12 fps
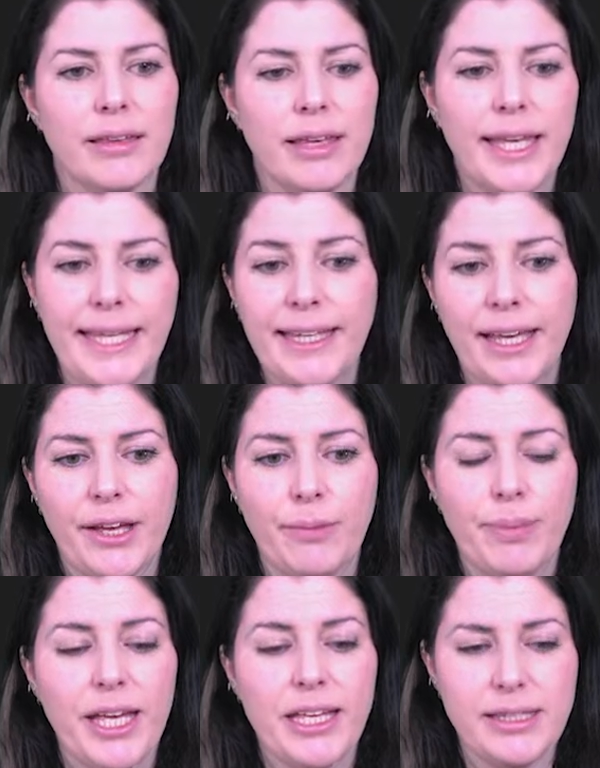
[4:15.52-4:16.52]
In our
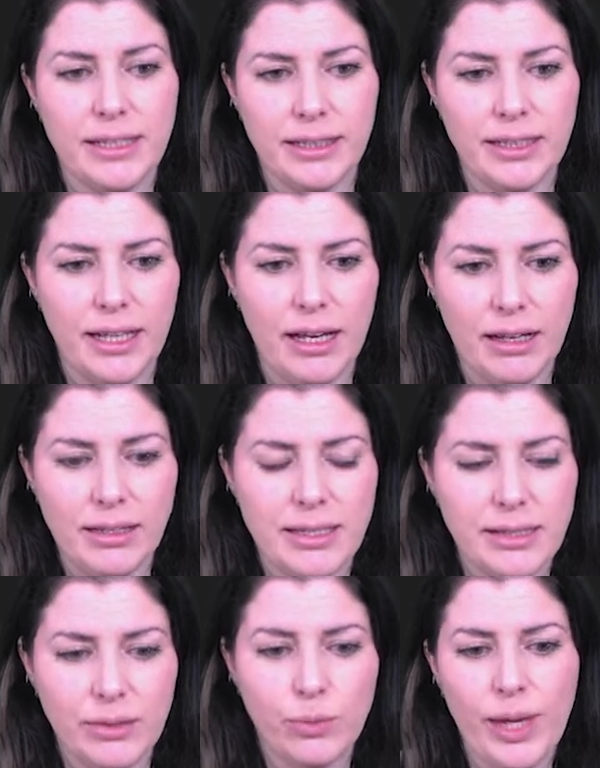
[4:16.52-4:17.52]
person class,
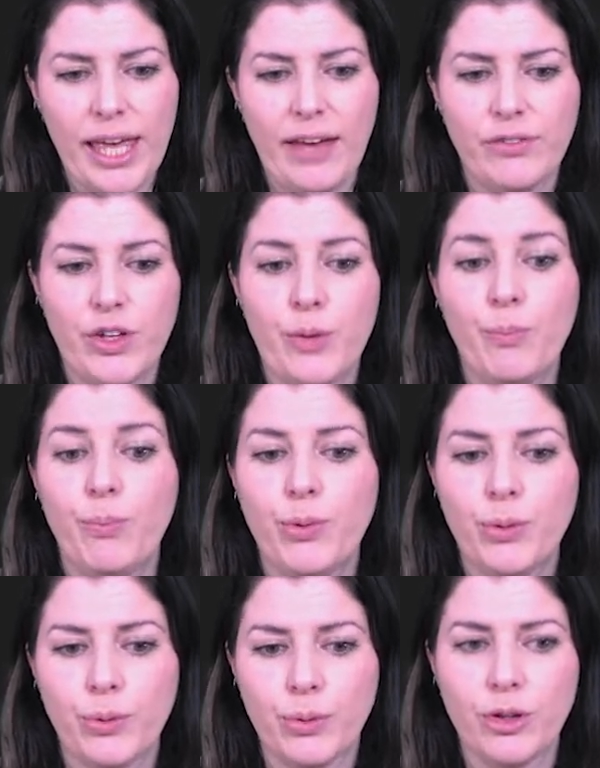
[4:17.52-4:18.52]
we have a
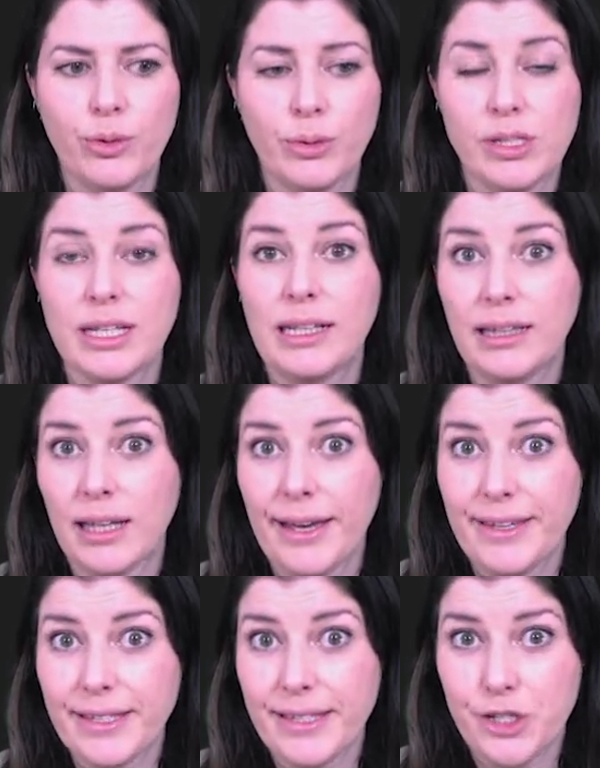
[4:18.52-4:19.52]
bool called
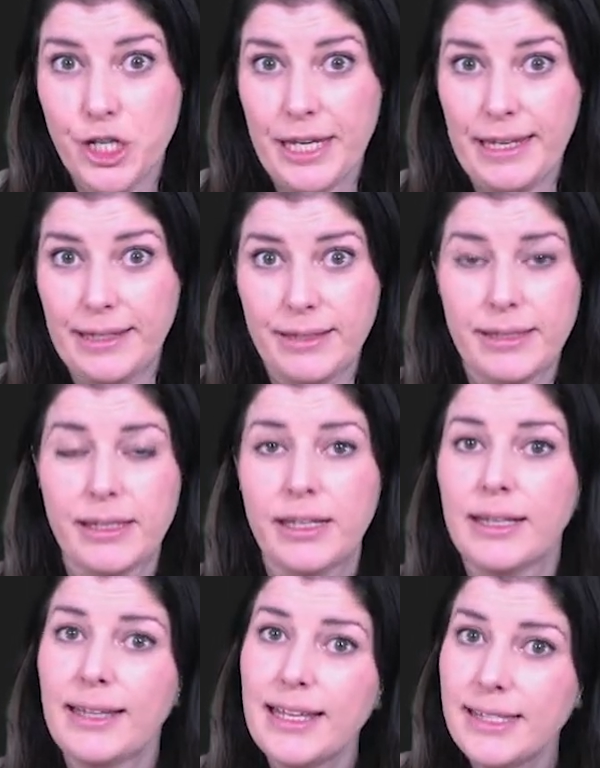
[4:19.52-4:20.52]
likes cheese.
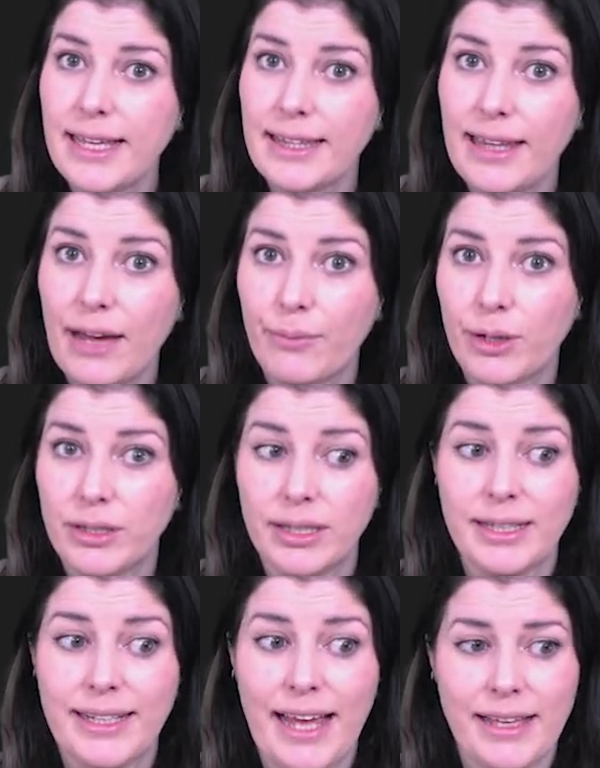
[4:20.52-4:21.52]
Let's set that one
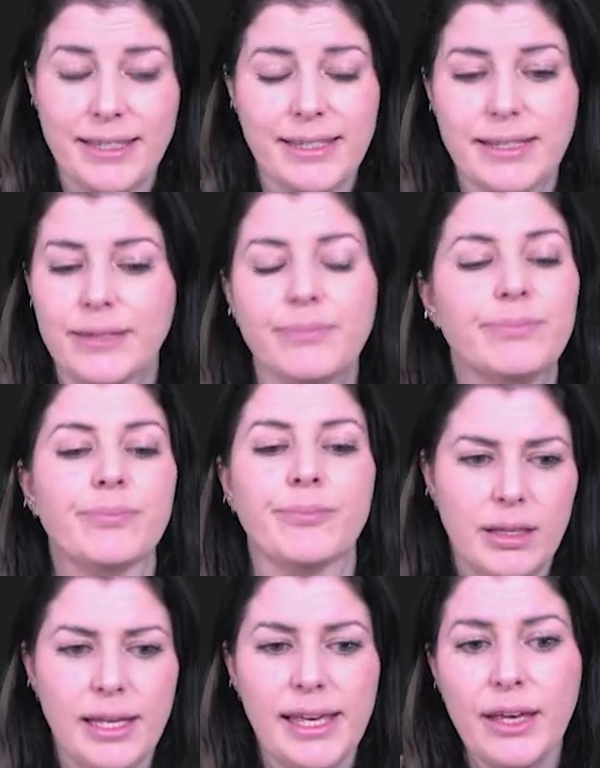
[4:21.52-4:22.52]
next.
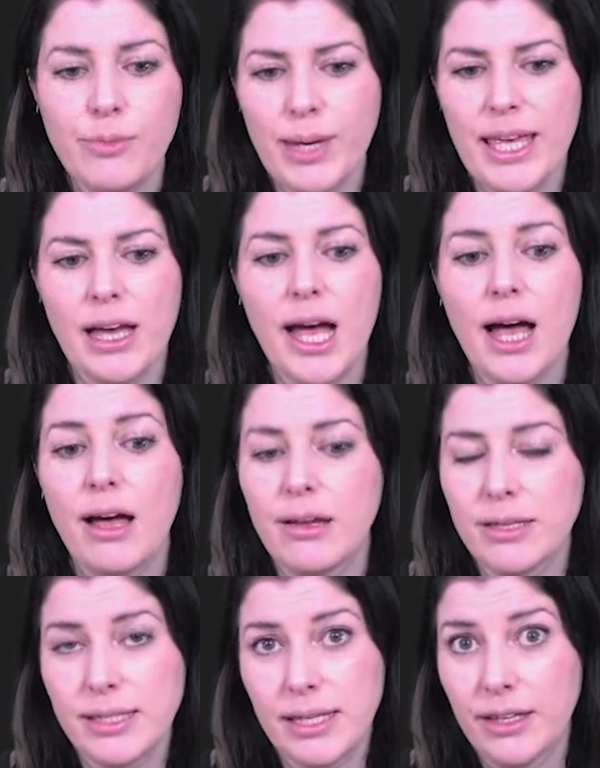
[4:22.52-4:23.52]
Here we
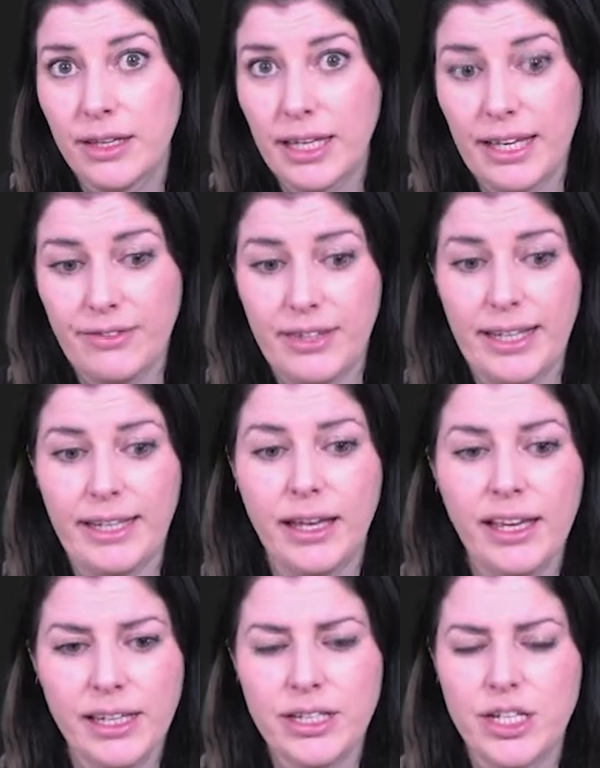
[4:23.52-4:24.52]
ask if they
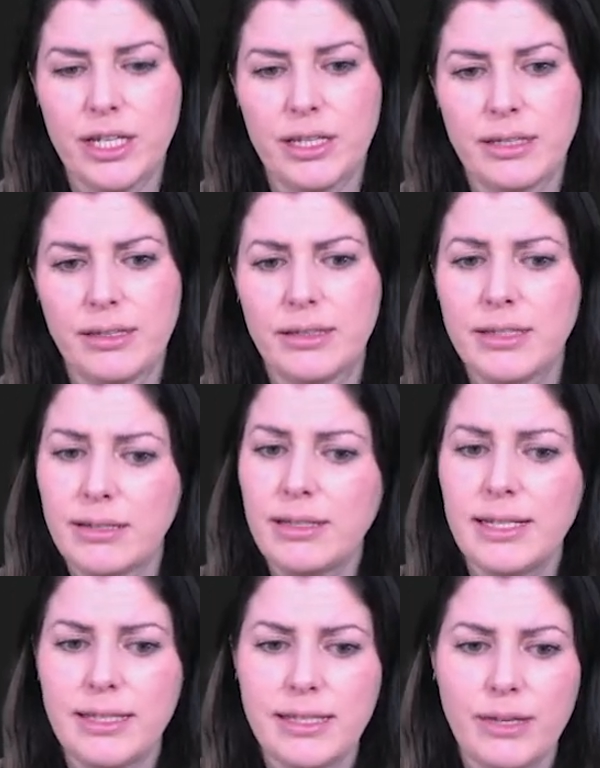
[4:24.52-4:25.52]
like cheese. So
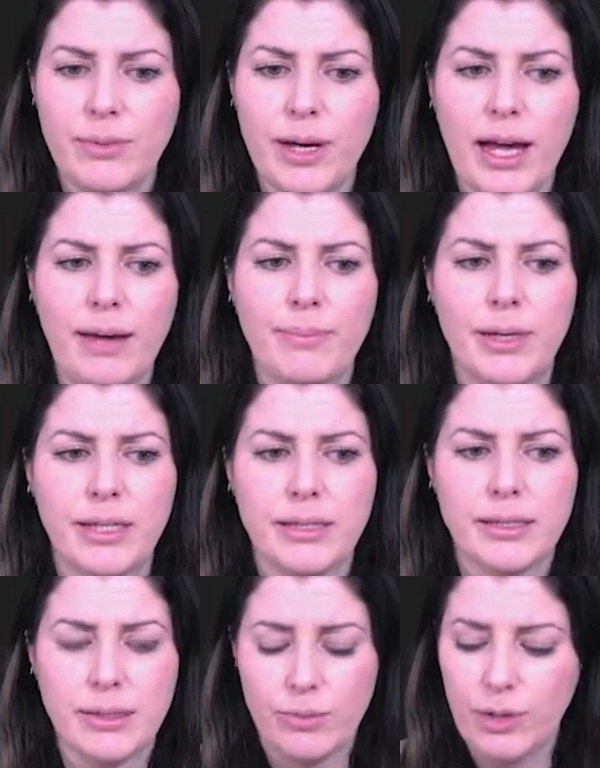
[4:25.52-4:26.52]
let's see what
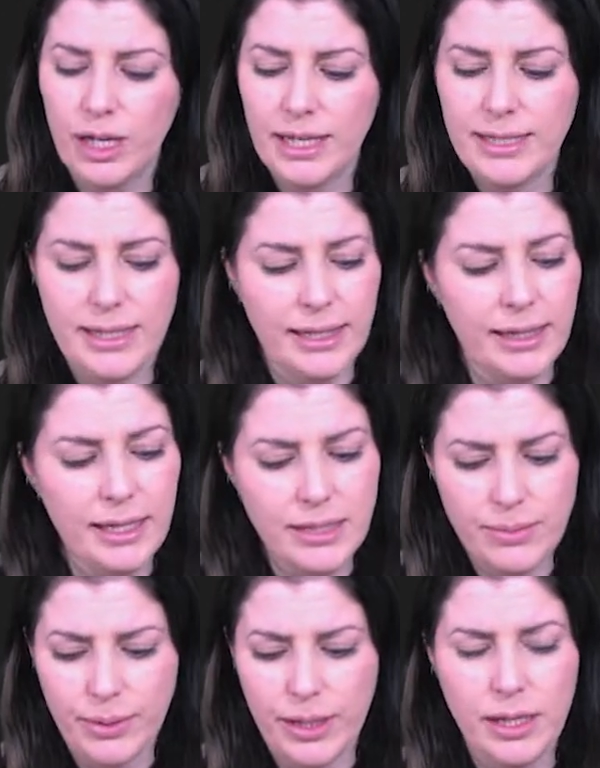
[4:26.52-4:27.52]
happens when I set this
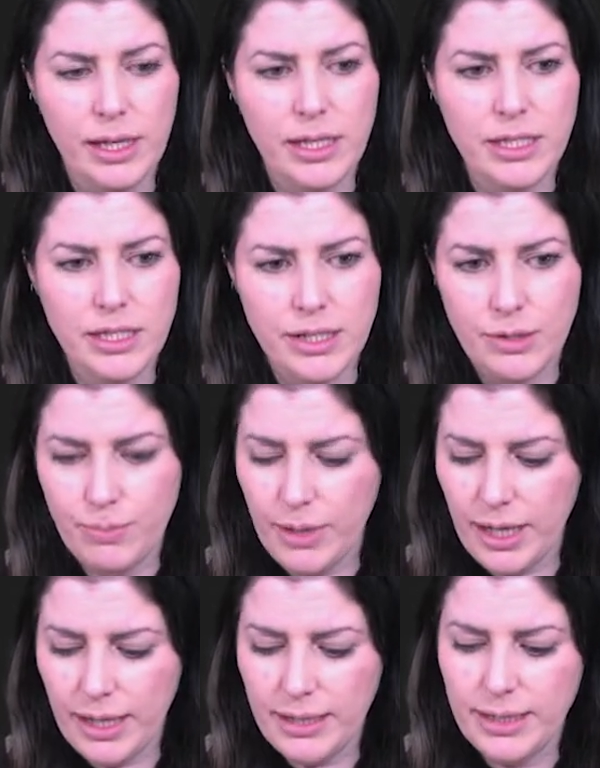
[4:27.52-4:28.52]
one to
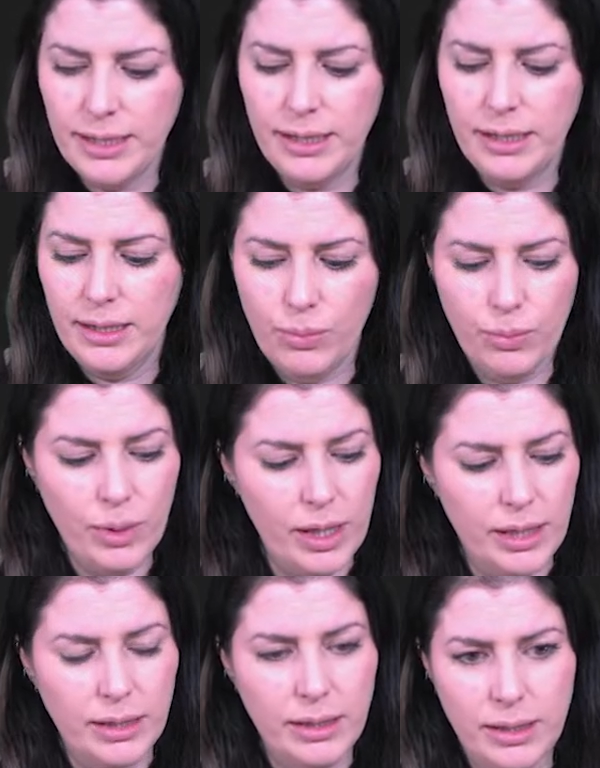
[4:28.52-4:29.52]

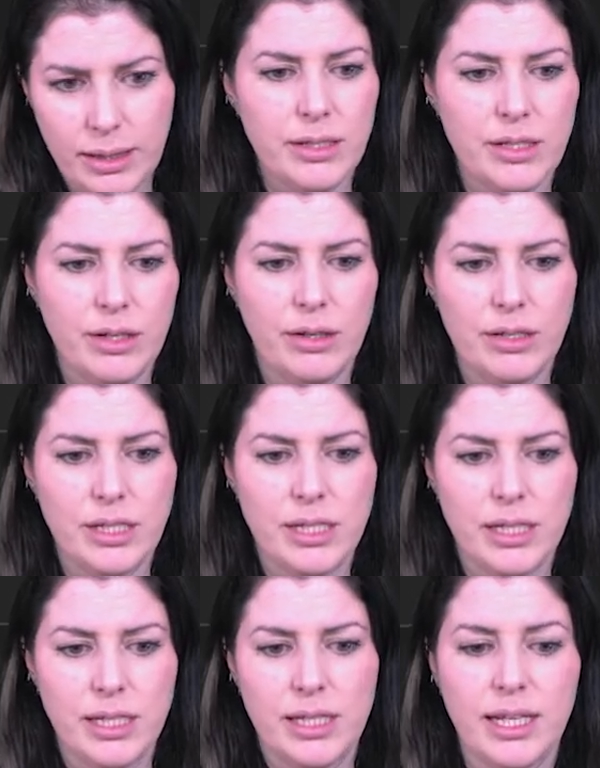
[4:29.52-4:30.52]

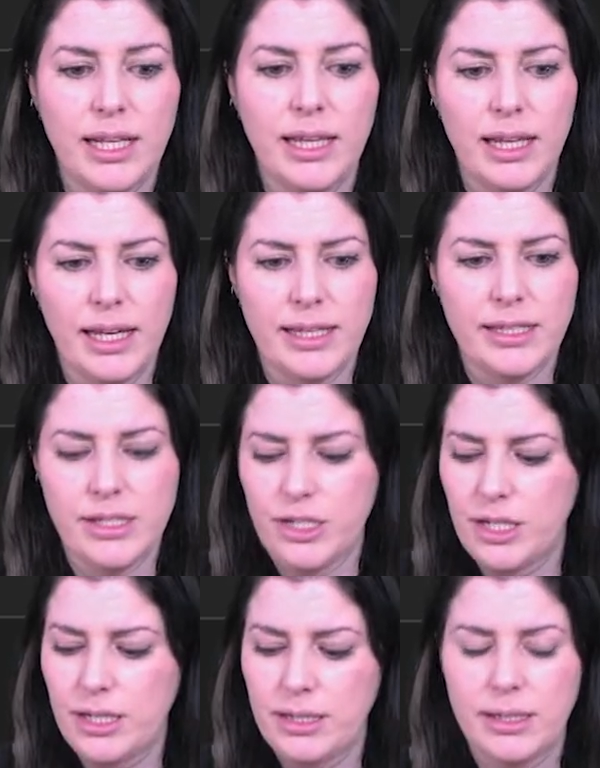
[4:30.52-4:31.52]

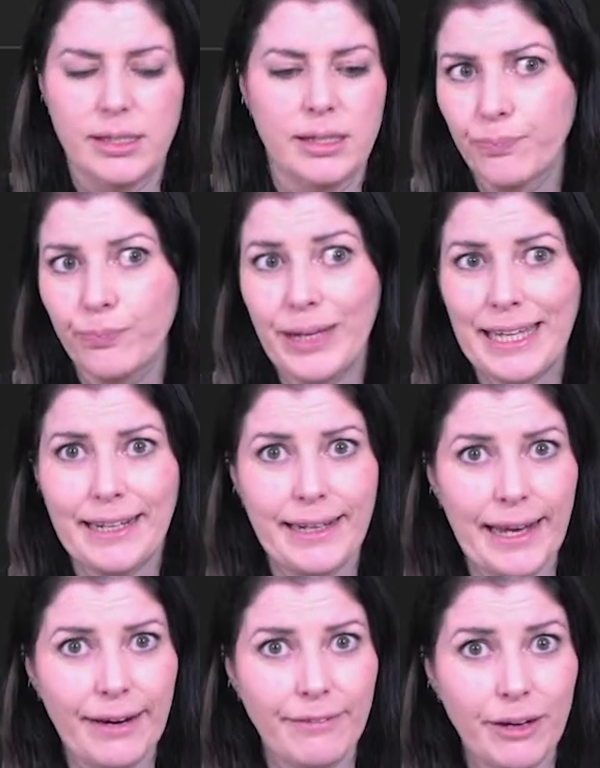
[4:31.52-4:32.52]
person1.likes_cheese. We get an
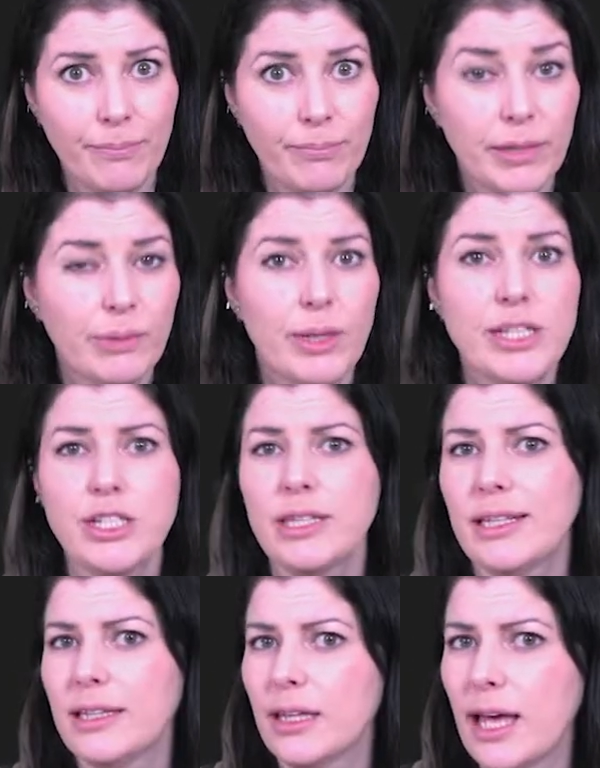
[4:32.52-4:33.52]
error. Now, why do you
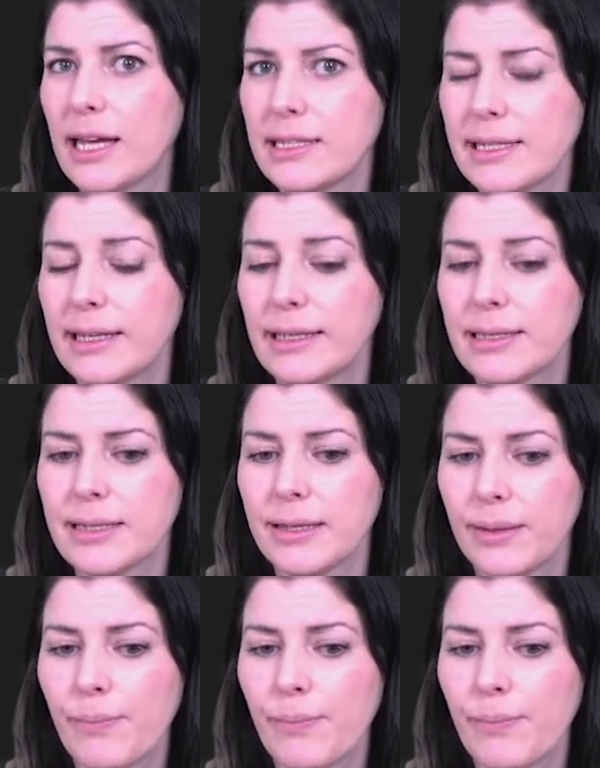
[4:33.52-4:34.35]
think that is?